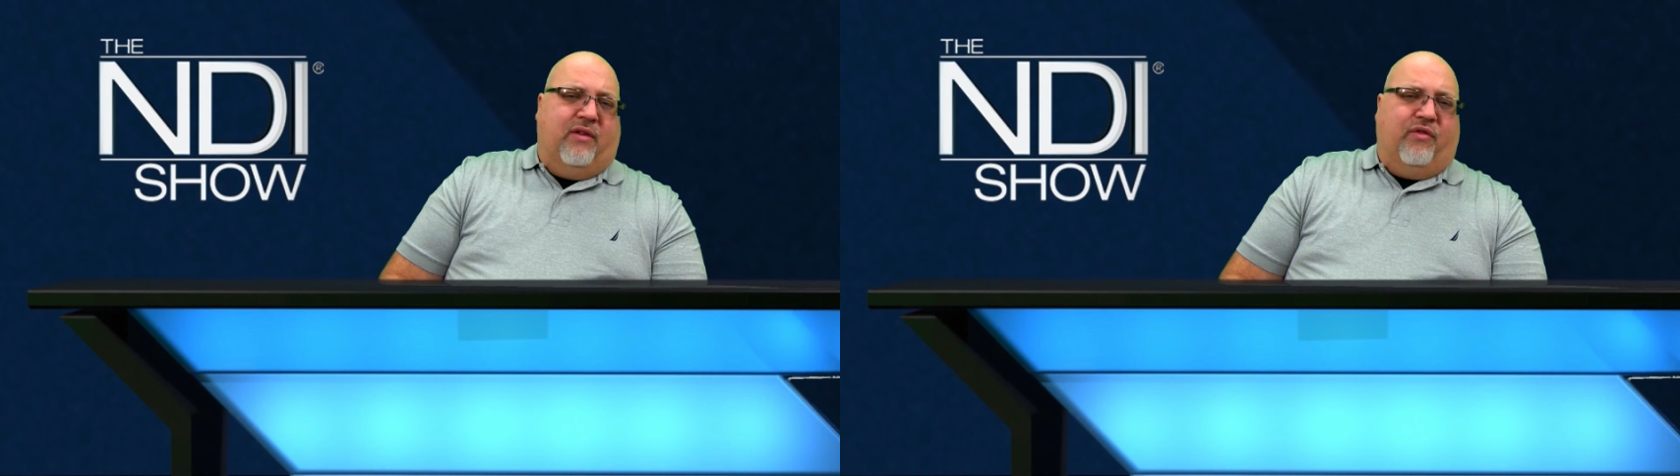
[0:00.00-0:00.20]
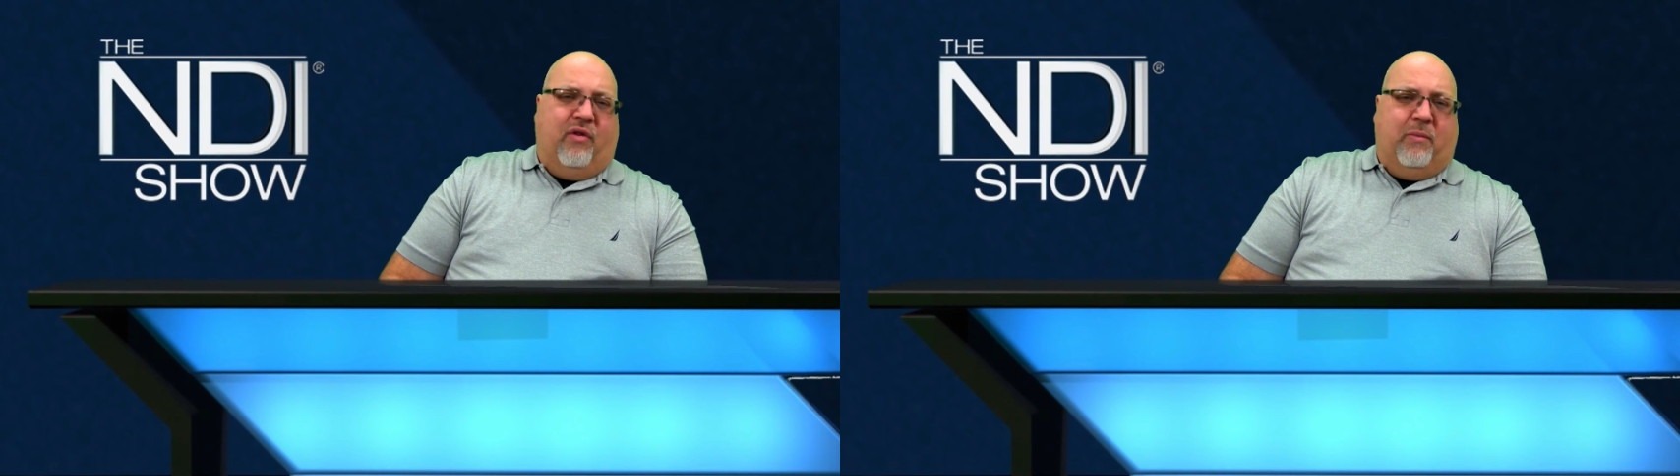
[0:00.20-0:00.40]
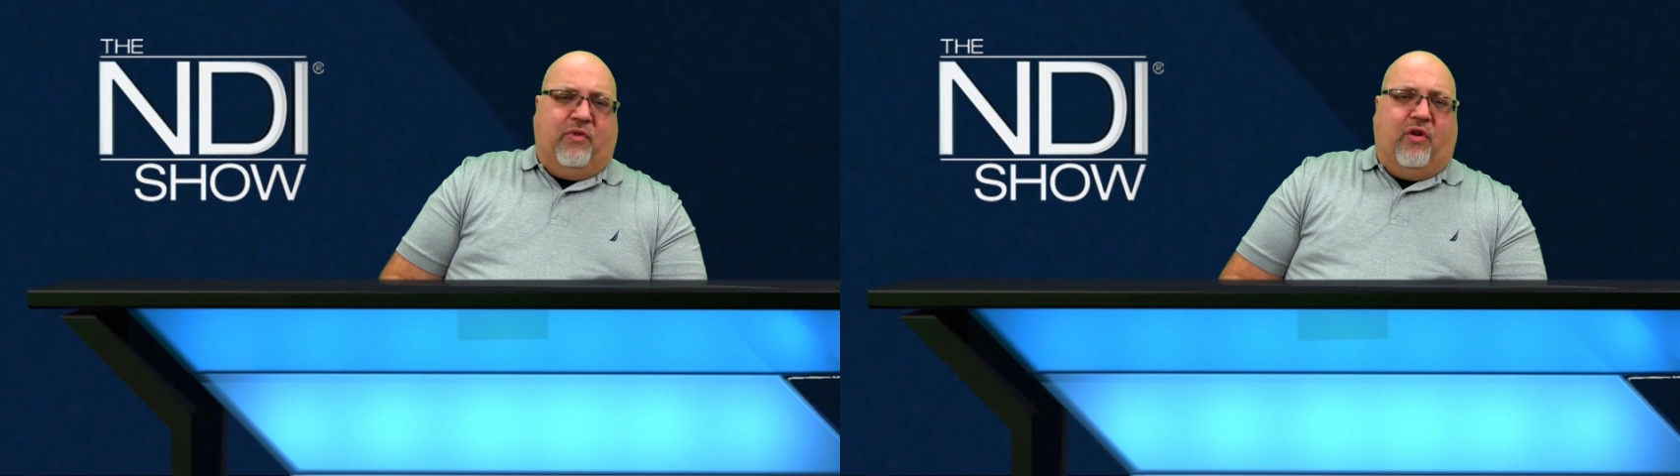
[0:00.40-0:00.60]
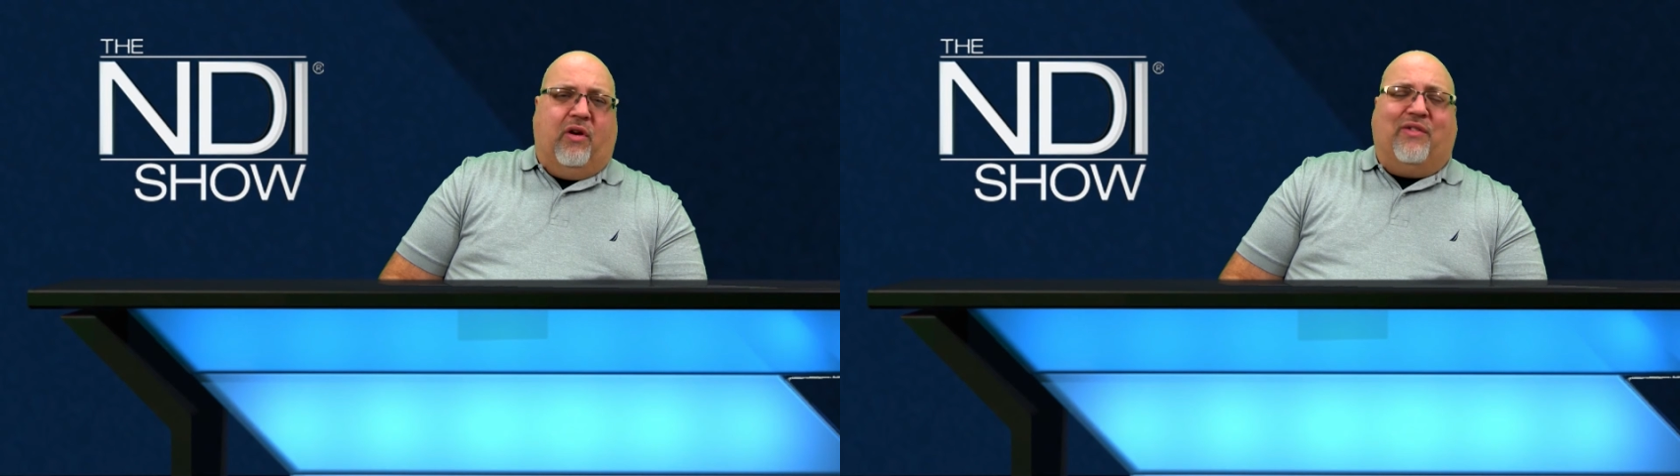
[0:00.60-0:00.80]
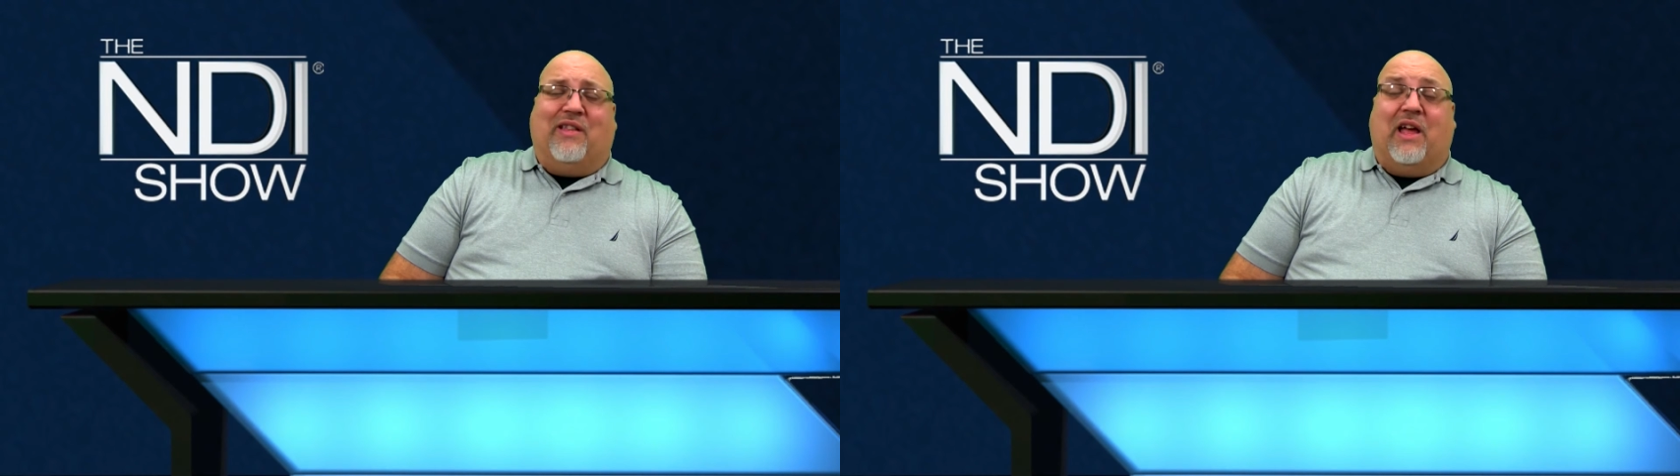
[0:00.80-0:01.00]
the
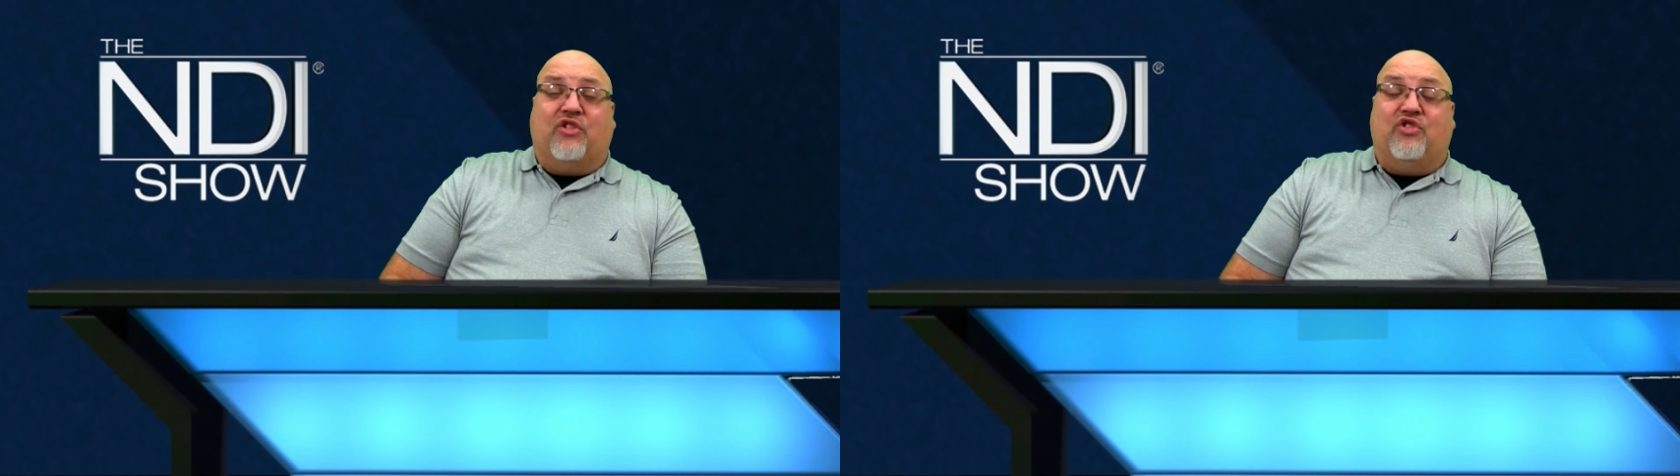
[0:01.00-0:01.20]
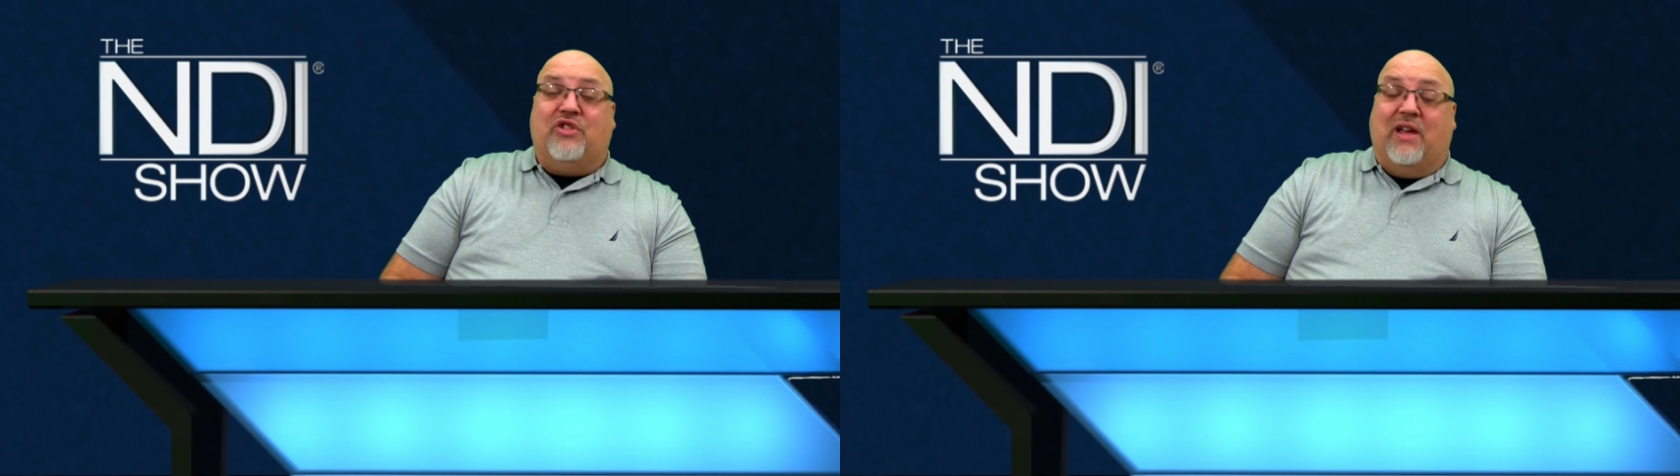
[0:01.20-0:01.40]
StreamStar /